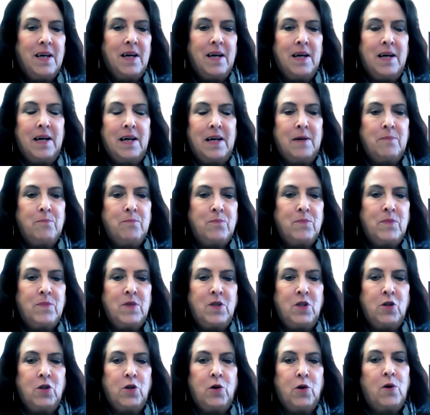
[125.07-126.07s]

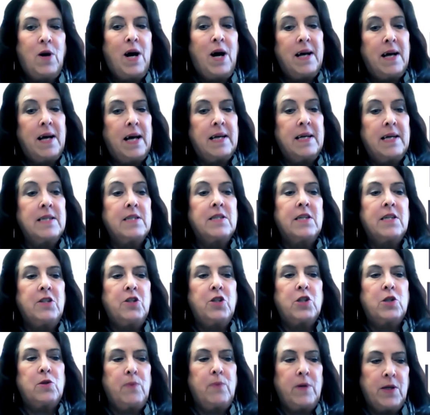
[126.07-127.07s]
I guess I
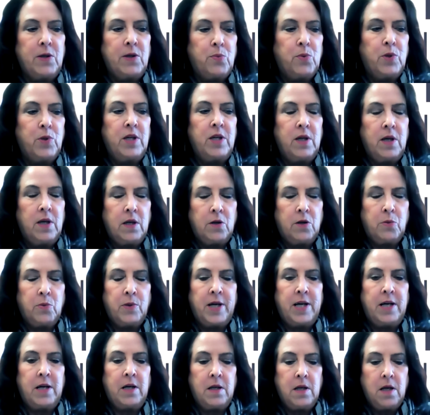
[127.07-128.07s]
just want to
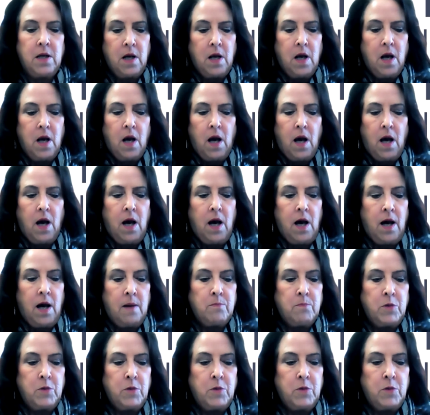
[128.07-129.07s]
reiterate,
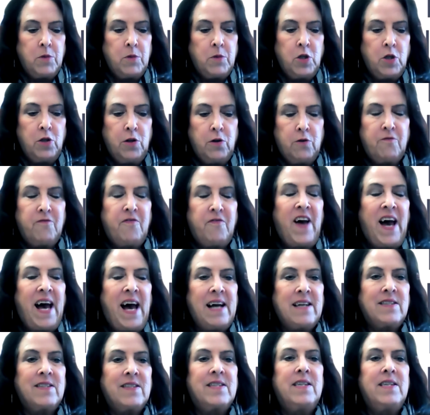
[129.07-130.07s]

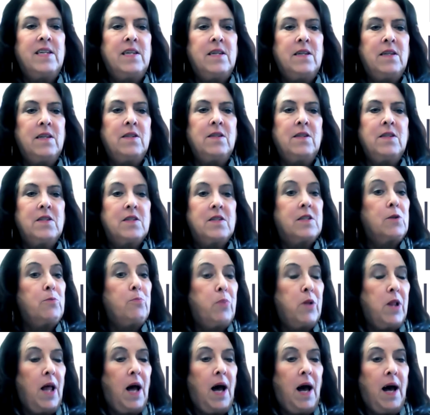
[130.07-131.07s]
vaccine
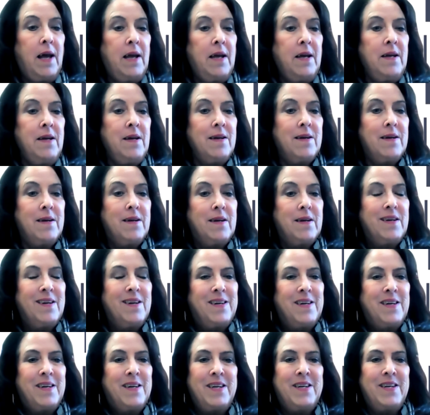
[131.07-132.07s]
supply
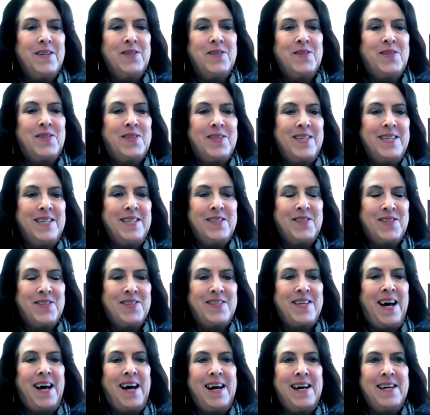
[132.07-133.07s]
is
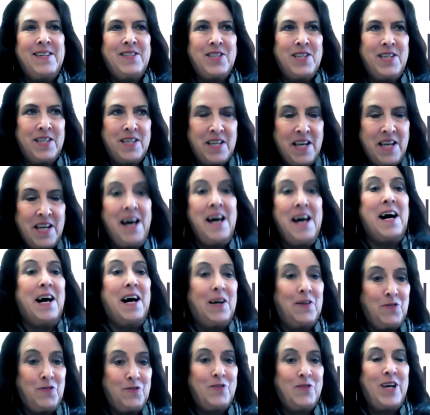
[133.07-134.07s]
not
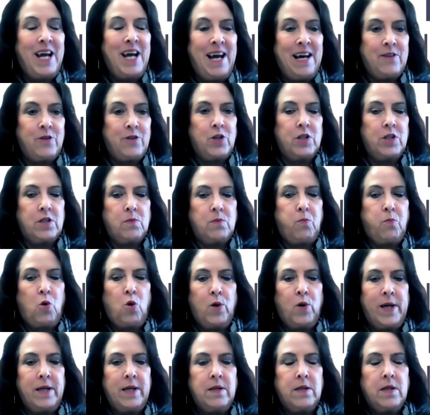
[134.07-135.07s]
enough at this
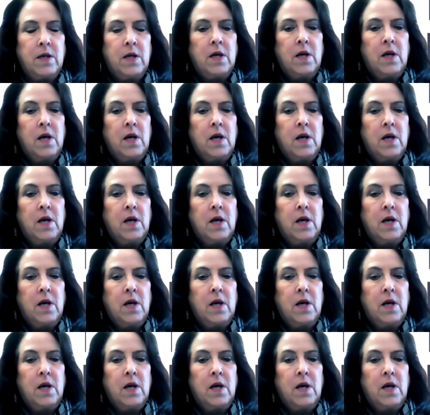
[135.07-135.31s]
point.